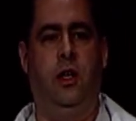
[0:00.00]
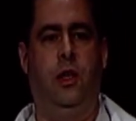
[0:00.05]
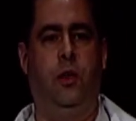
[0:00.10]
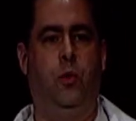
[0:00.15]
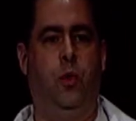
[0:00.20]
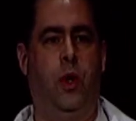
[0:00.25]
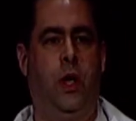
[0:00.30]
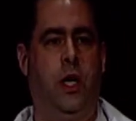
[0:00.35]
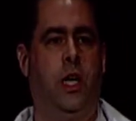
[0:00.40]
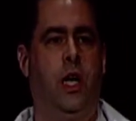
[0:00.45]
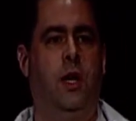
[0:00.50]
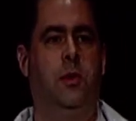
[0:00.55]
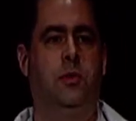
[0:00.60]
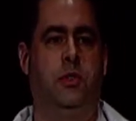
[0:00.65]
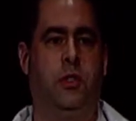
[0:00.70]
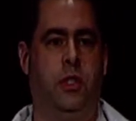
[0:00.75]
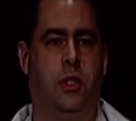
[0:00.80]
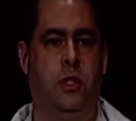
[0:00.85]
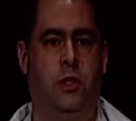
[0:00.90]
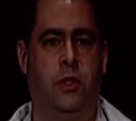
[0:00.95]
when it comes
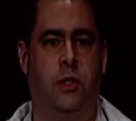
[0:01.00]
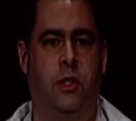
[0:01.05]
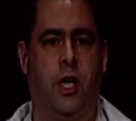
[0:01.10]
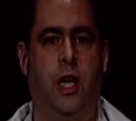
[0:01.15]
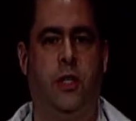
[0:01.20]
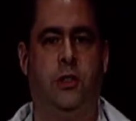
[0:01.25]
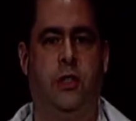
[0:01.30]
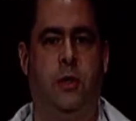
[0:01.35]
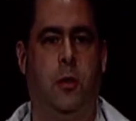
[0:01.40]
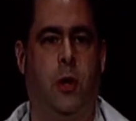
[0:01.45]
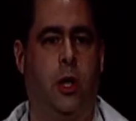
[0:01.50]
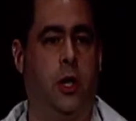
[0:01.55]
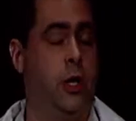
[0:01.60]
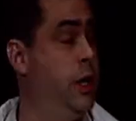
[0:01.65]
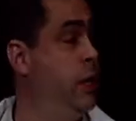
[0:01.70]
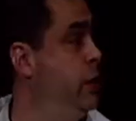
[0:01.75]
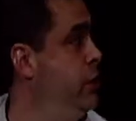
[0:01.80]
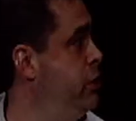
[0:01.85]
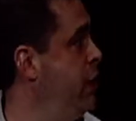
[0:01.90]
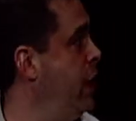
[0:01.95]
to content
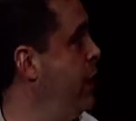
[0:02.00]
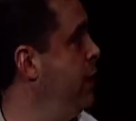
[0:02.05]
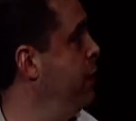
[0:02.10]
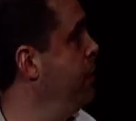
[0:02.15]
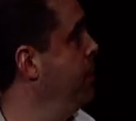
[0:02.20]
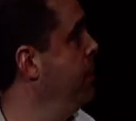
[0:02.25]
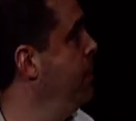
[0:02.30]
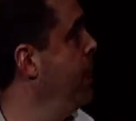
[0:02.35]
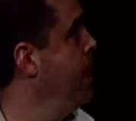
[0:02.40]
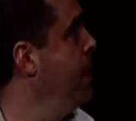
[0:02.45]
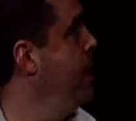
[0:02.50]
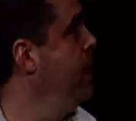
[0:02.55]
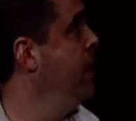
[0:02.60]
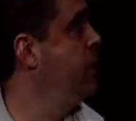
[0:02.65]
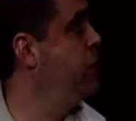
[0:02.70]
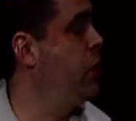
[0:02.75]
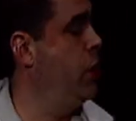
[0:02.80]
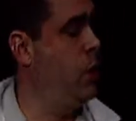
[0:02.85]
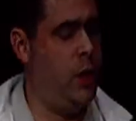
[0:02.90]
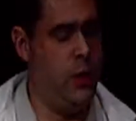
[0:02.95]
marketing in general.
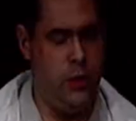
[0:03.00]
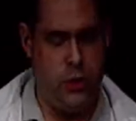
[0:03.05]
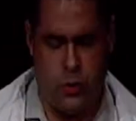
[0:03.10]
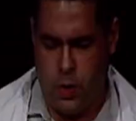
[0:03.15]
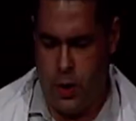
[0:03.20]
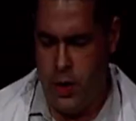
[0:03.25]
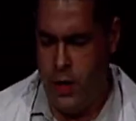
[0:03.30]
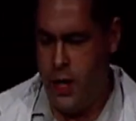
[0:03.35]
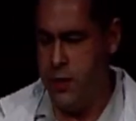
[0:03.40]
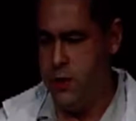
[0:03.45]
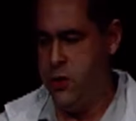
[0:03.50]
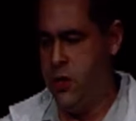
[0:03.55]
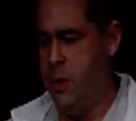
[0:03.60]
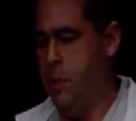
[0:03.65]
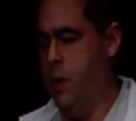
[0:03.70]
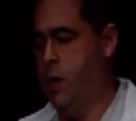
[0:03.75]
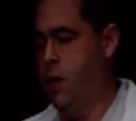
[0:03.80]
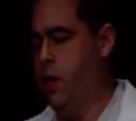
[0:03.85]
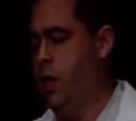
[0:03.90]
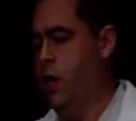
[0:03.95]
So I just want to get some
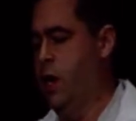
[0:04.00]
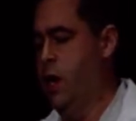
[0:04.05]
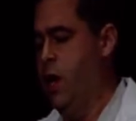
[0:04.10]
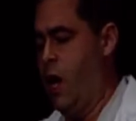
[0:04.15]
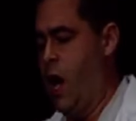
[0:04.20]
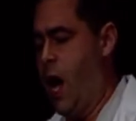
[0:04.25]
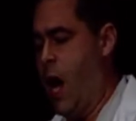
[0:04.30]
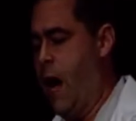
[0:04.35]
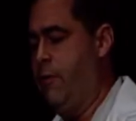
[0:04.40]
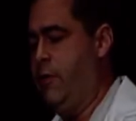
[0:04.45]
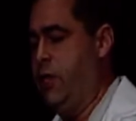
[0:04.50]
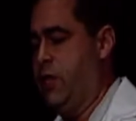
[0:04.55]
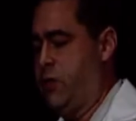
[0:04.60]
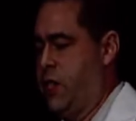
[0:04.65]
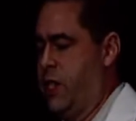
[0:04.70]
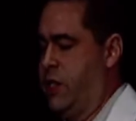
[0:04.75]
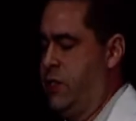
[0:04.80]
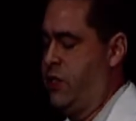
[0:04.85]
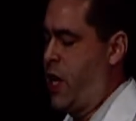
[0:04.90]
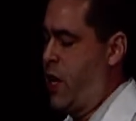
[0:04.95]
of the obvious
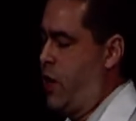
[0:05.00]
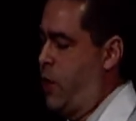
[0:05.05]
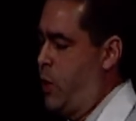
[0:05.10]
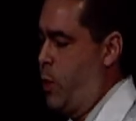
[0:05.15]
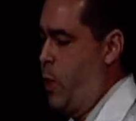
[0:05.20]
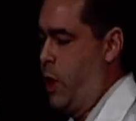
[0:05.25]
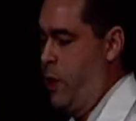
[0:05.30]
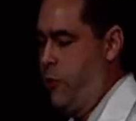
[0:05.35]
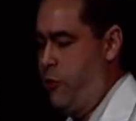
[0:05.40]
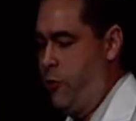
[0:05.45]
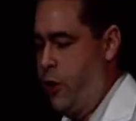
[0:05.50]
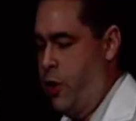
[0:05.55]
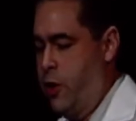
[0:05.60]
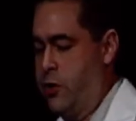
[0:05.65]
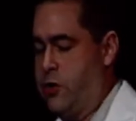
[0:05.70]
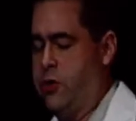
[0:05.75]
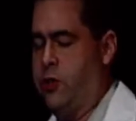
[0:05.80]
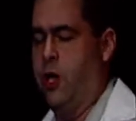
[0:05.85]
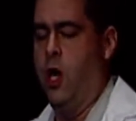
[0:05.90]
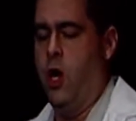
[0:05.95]
things out of the way
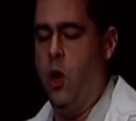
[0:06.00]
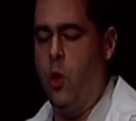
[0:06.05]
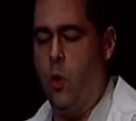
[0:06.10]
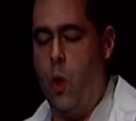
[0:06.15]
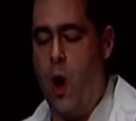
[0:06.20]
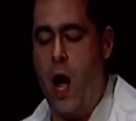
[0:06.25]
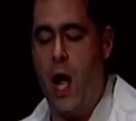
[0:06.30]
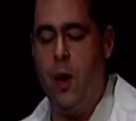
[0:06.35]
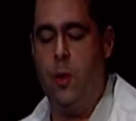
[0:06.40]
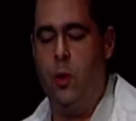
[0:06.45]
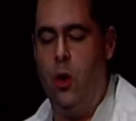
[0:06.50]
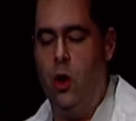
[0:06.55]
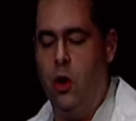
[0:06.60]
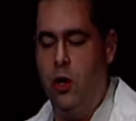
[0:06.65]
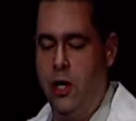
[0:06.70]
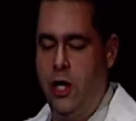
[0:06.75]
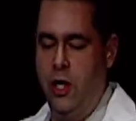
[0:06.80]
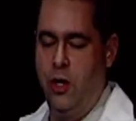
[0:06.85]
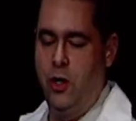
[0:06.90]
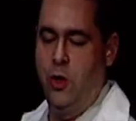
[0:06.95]
first, why we're all
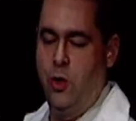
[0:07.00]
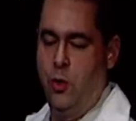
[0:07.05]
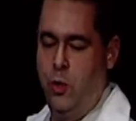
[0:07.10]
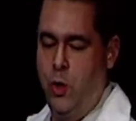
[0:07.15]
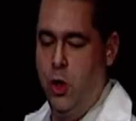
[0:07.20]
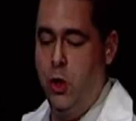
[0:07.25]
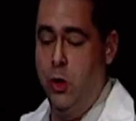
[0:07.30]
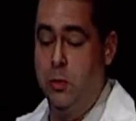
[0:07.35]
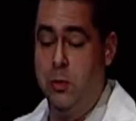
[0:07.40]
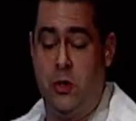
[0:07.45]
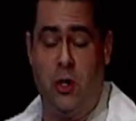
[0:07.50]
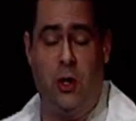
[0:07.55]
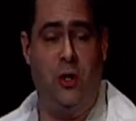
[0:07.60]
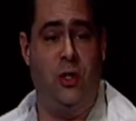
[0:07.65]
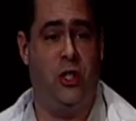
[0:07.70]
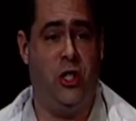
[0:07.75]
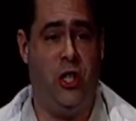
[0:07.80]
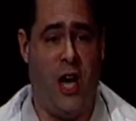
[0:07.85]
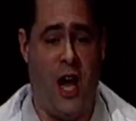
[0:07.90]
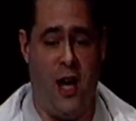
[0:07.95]
here in the room. So the
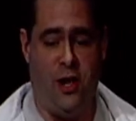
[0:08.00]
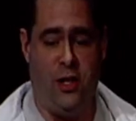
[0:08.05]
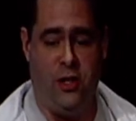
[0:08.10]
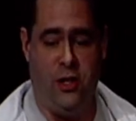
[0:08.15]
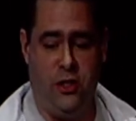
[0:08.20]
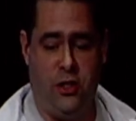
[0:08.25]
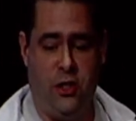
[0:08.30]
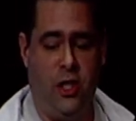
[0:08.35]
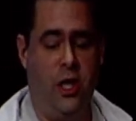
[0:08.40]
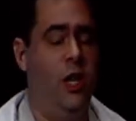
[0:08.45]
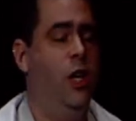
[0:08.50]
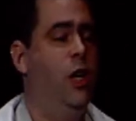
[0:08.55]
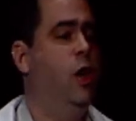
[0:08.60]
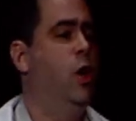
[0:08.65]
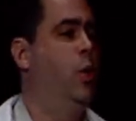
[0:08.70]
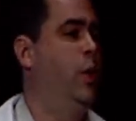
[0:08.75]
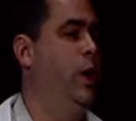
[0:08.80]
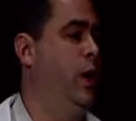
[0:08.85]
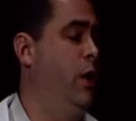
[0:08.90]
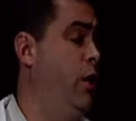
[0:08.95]
challenge,
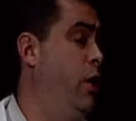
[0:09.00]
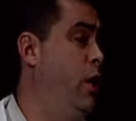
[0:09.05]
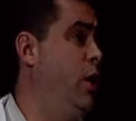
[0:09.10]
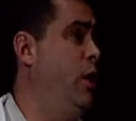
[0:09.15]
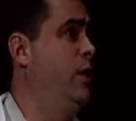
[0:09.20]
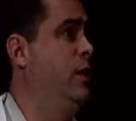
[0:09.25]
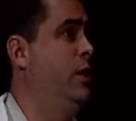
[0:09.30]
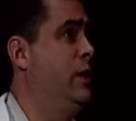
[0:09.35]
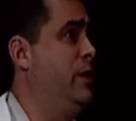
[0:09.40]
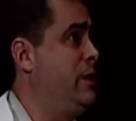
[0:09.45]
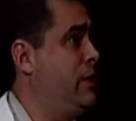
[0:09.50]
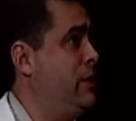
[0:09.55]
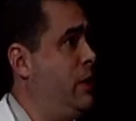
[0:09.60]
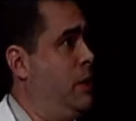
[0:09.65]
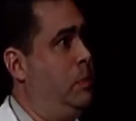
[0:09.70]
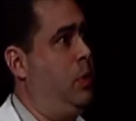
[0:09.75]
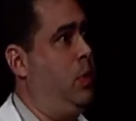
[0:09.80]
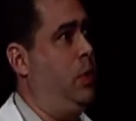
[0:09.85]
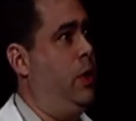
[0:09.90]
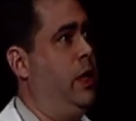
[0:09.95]
we are all at
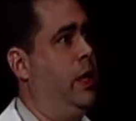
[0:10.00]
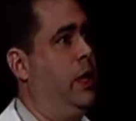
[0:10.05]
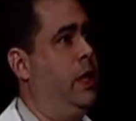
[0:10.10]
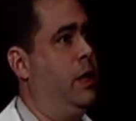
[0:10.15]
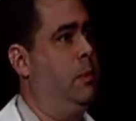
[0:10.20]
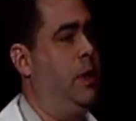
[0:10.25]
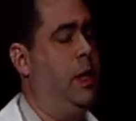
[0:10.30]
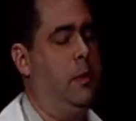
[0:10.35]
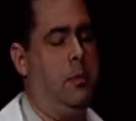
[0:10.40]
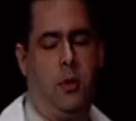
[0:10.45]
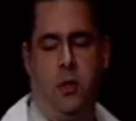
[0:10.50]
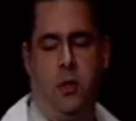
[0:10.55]
some point hitting people